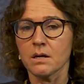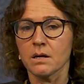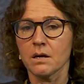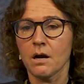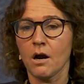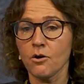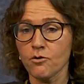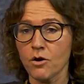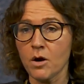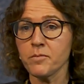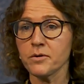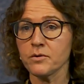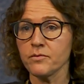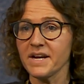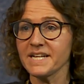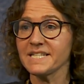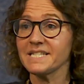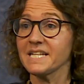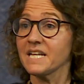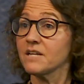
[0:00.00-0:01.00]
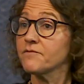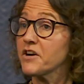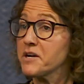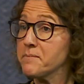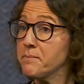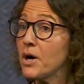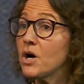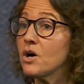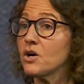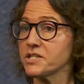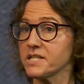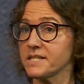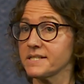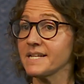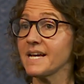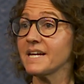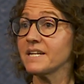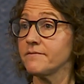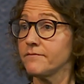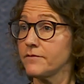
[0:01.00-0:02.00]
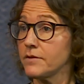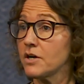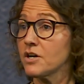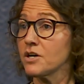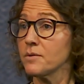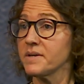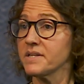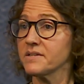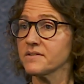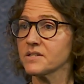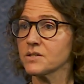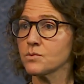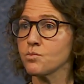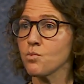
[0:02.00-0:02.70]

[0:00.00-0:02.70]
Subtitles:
are operating in very partisan environments